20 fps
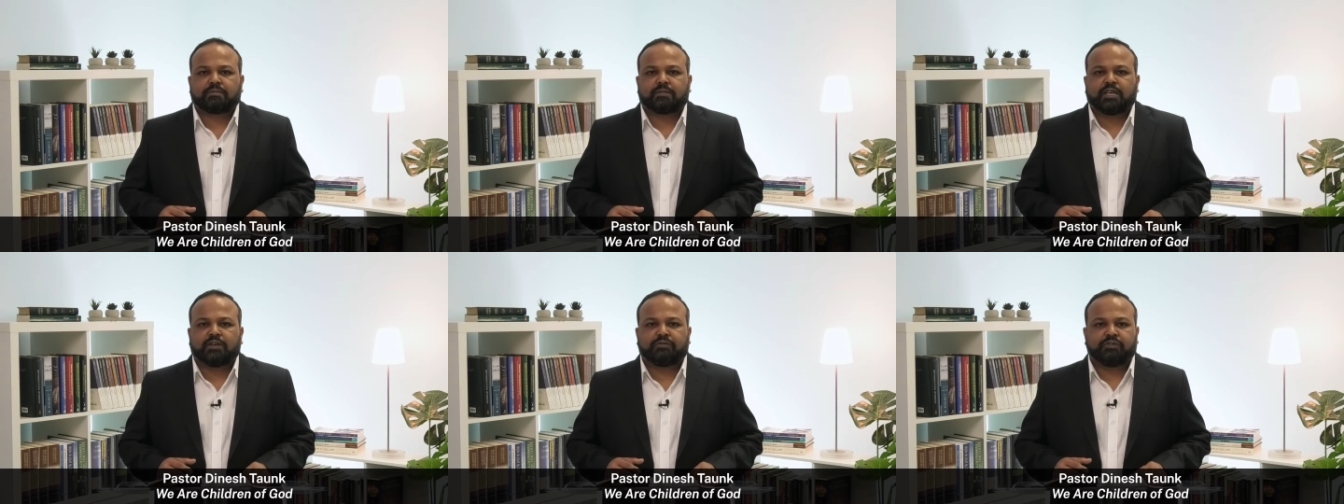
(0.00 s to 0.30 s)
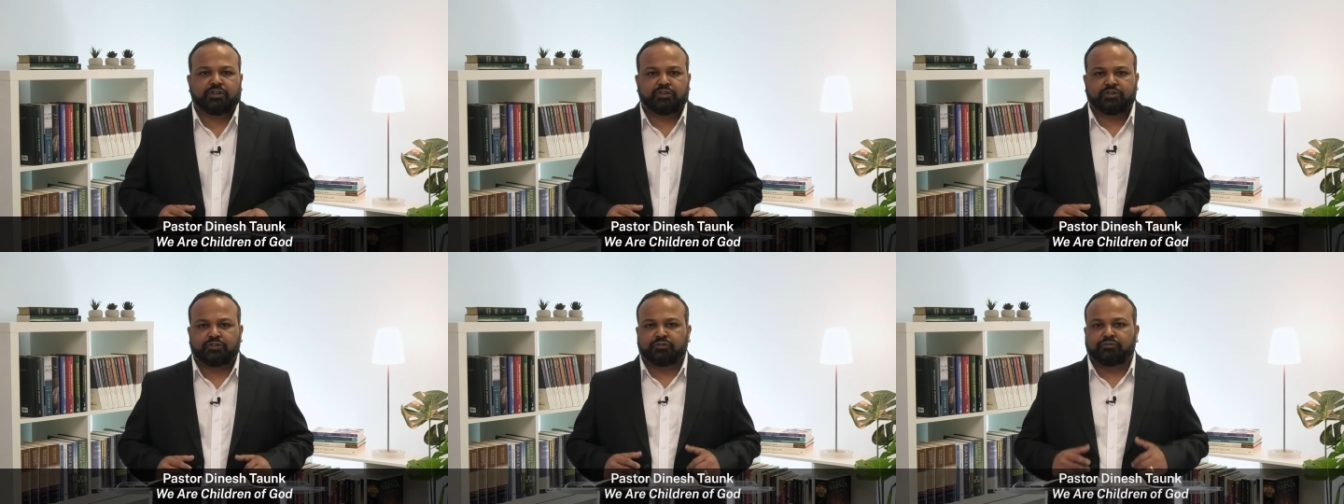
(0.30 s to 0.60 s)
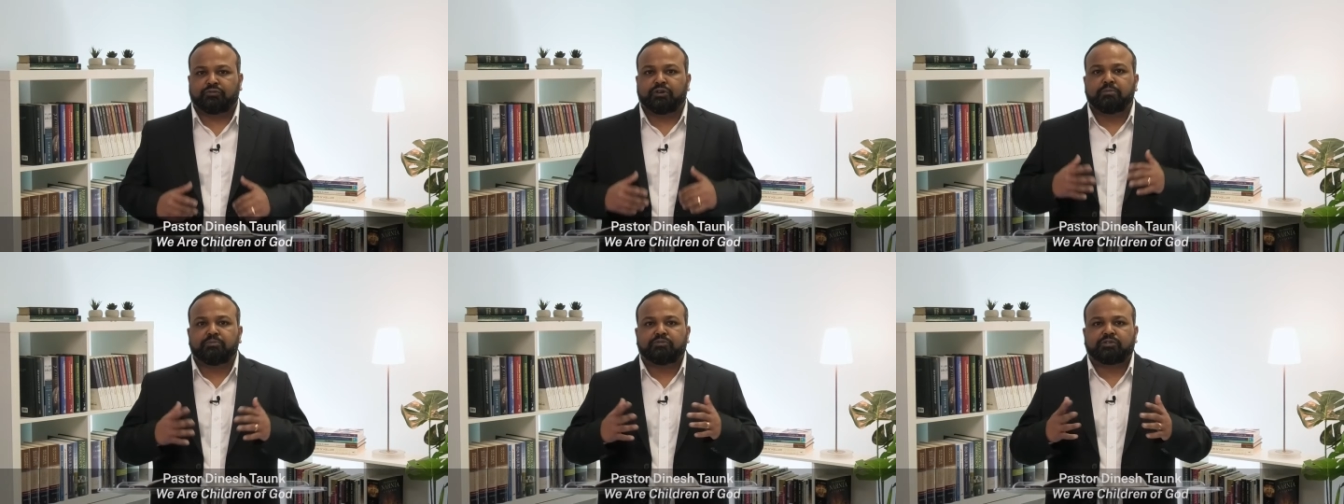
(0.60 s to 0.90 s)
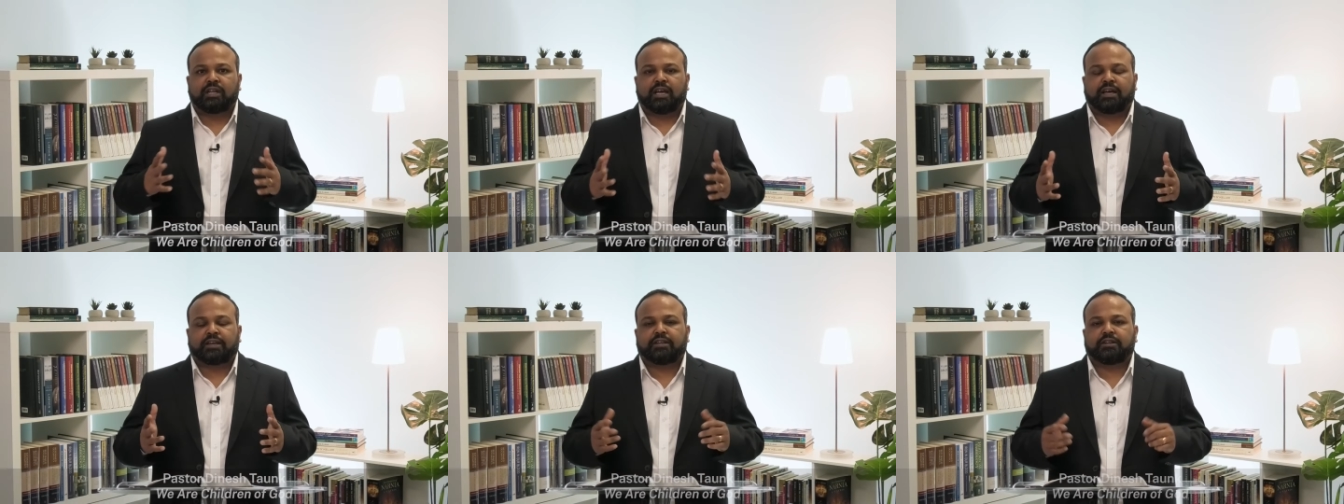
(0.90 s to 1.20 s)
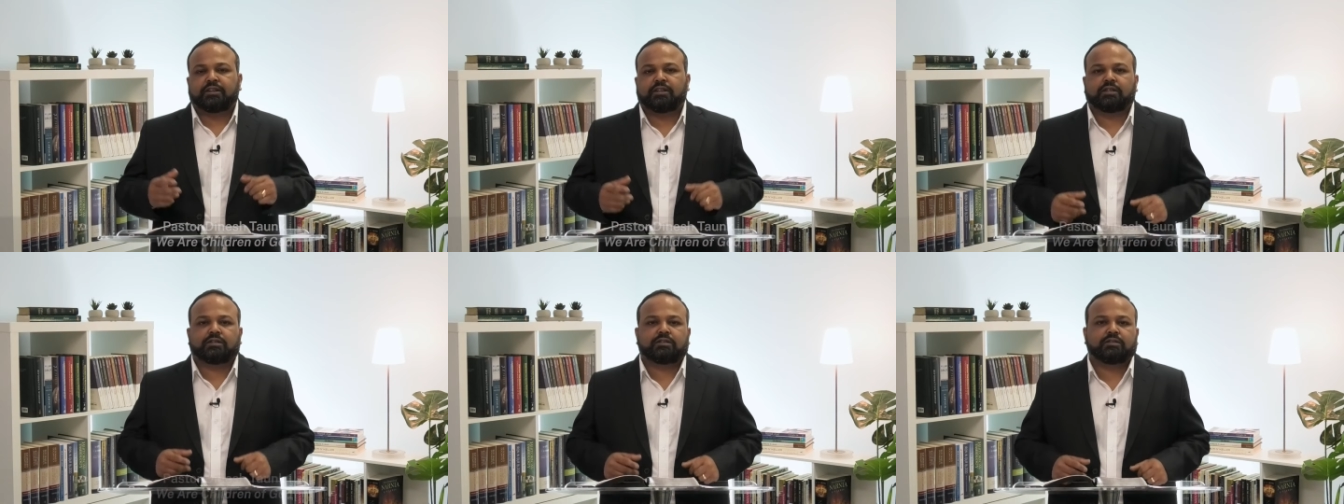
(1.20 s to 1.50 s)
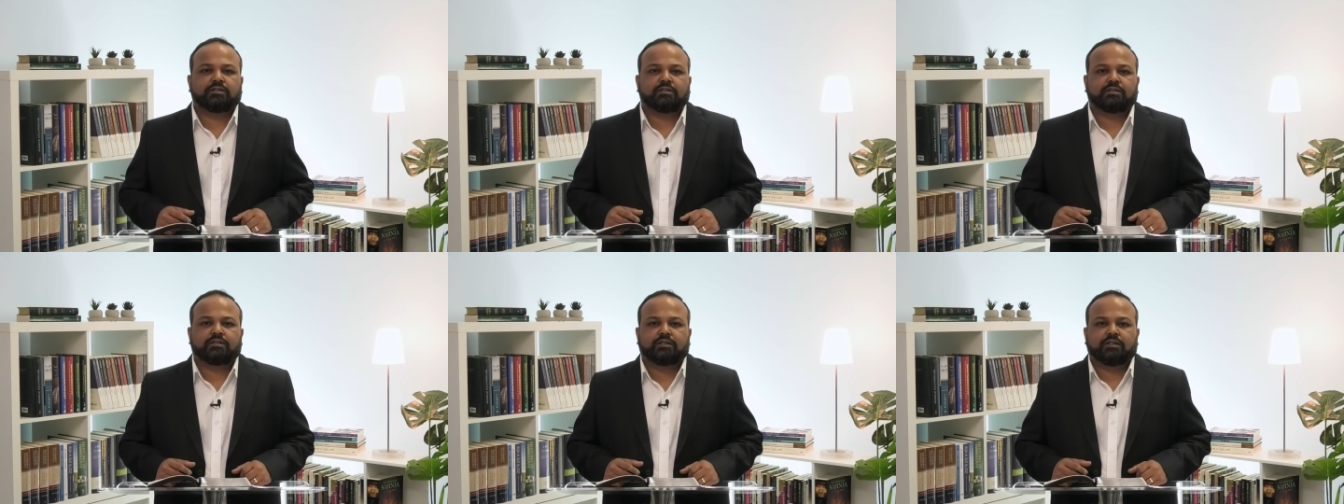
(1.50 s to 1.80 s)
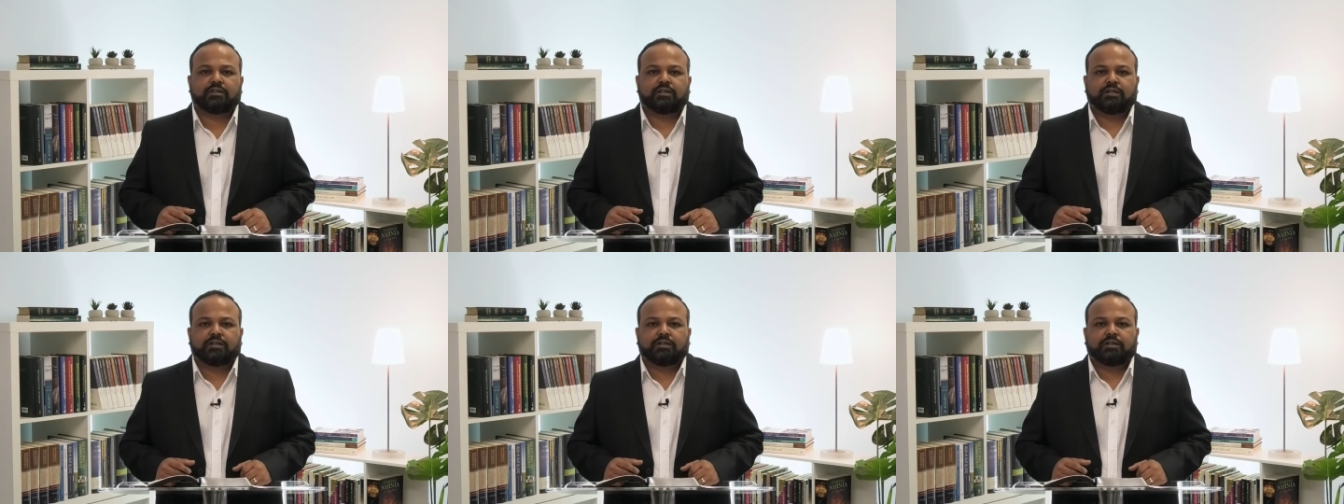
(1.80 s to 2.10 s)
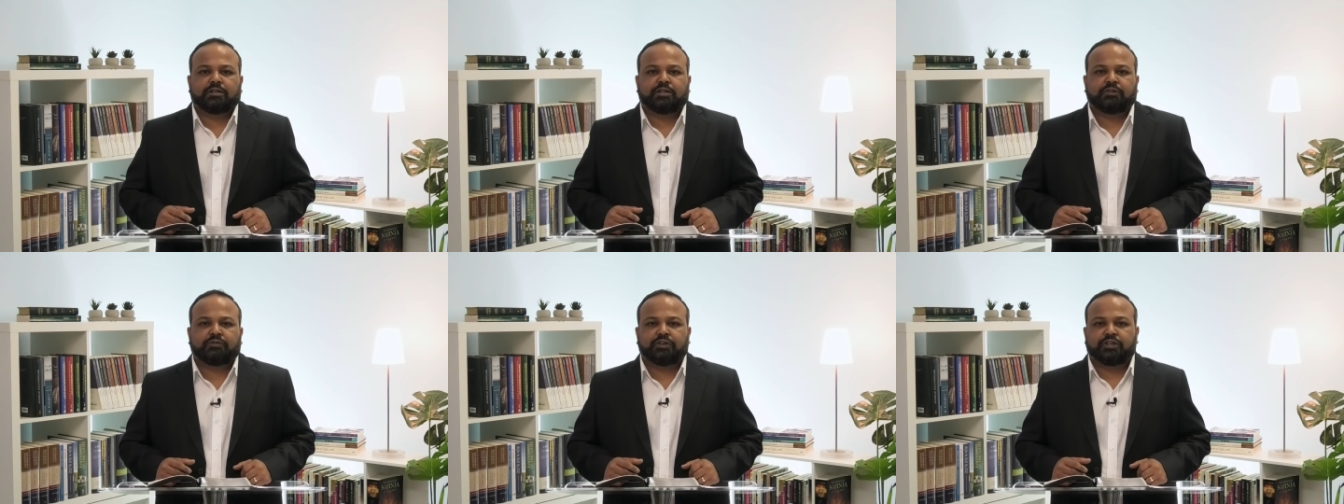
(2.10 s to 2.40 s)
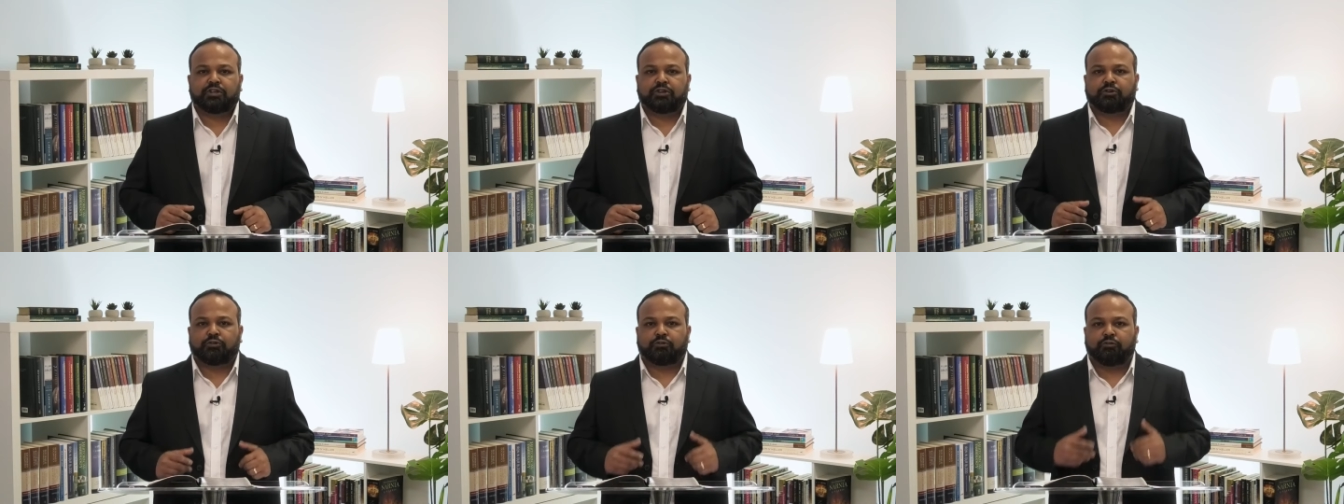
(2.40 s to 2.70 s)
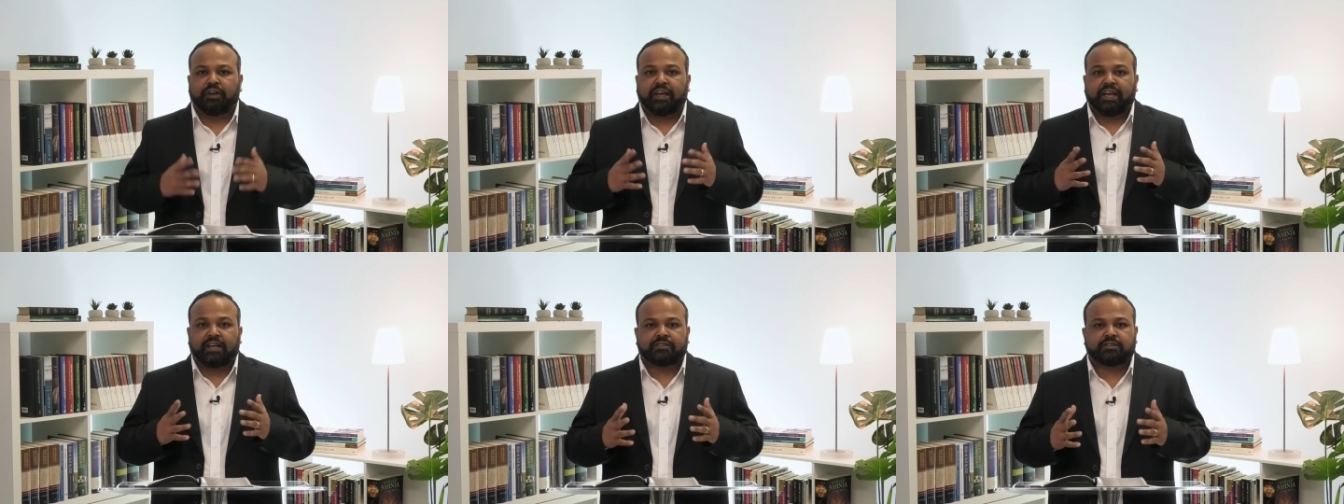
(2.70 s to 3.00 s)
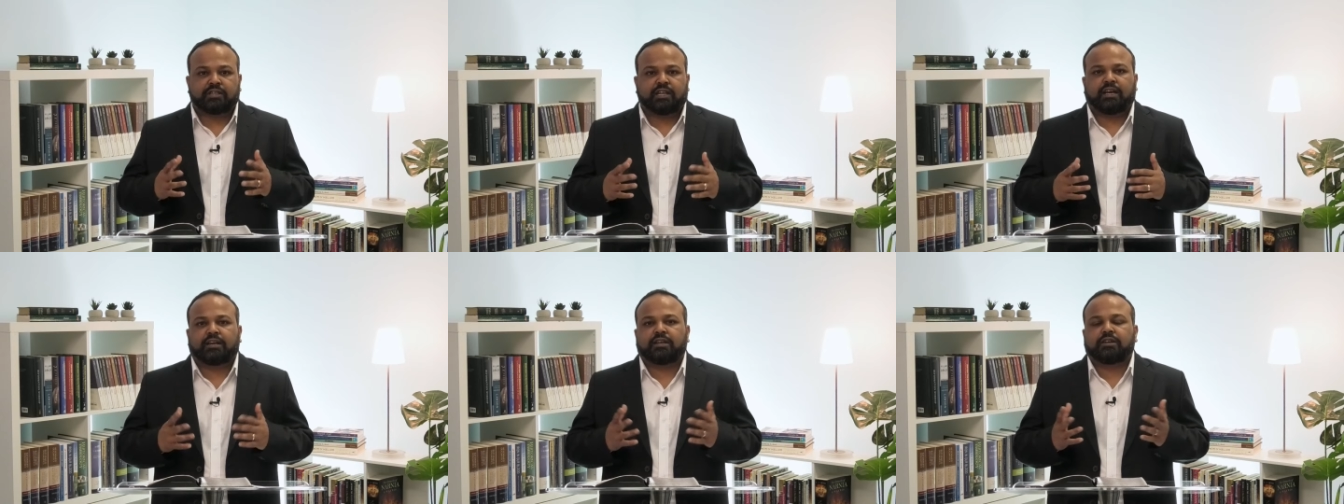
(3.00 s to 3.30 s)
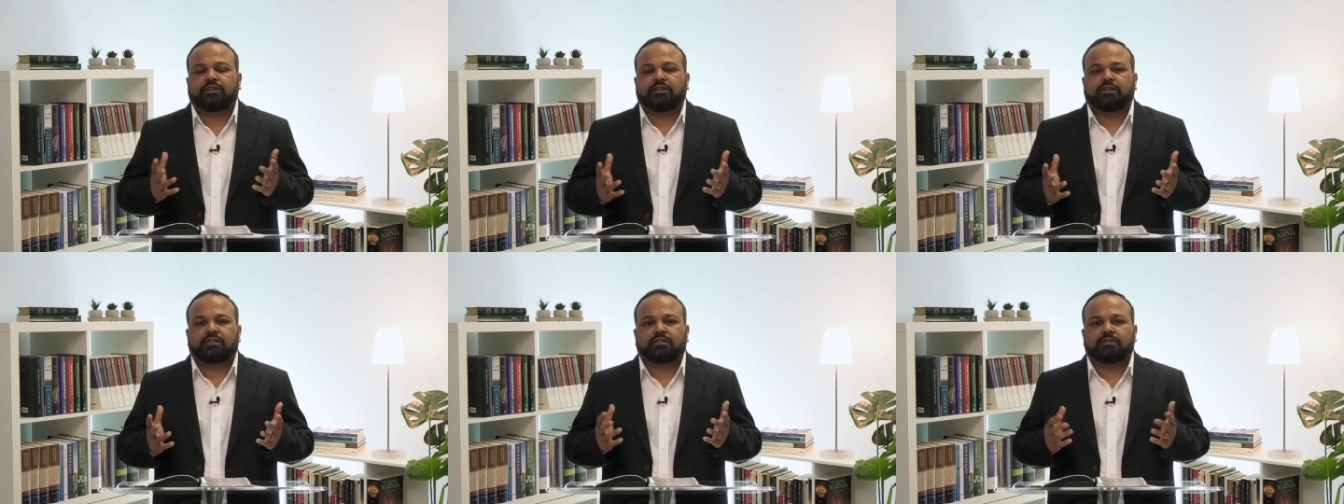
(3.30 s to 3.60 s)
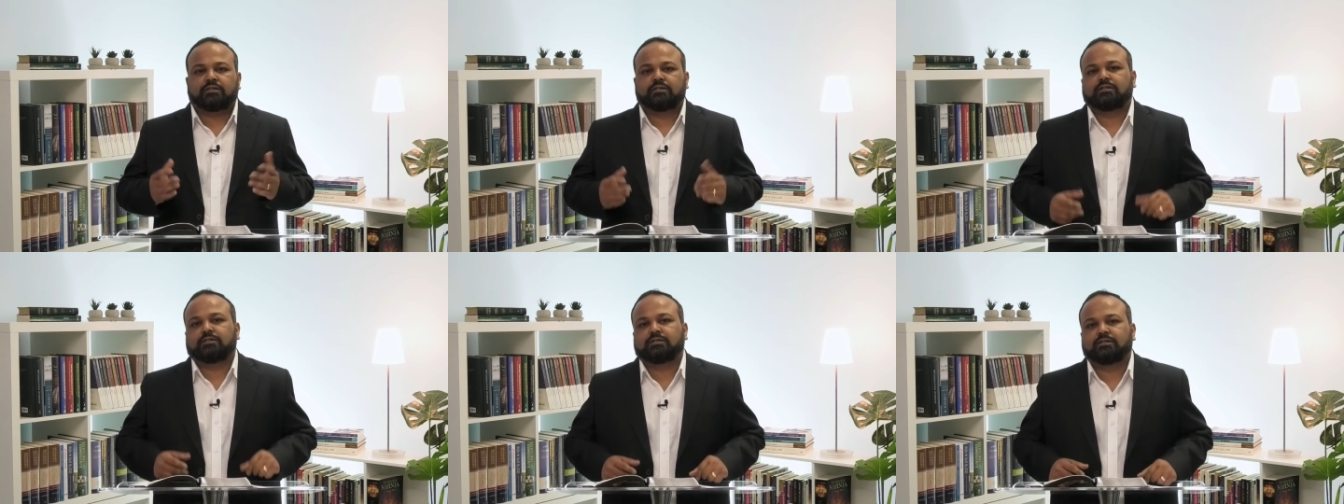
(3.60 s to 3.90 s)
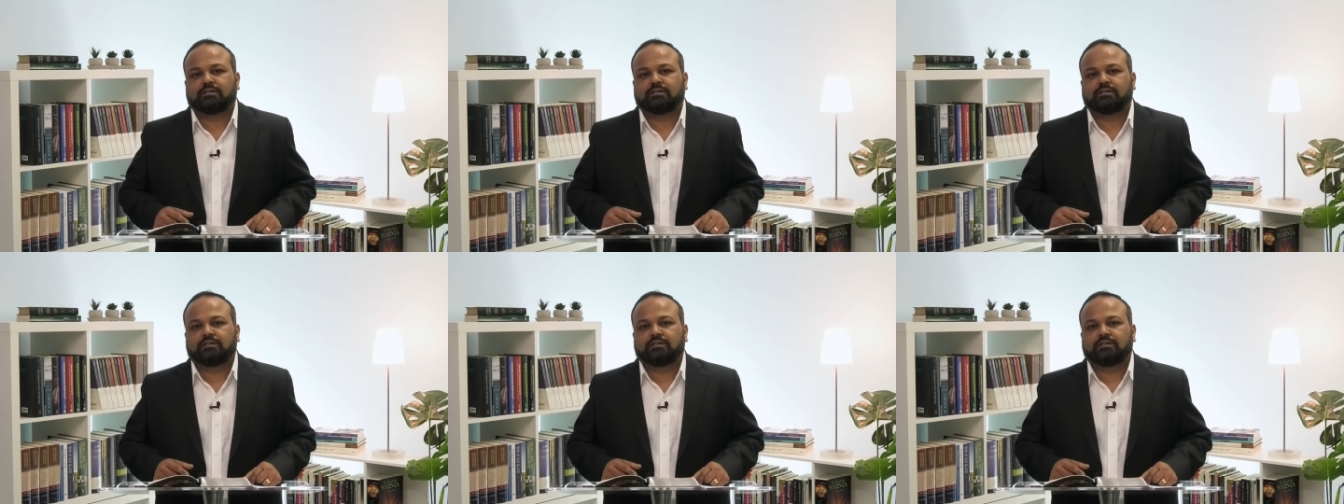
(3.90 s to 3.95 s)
if it swims like a duck, if it quakes like a duck,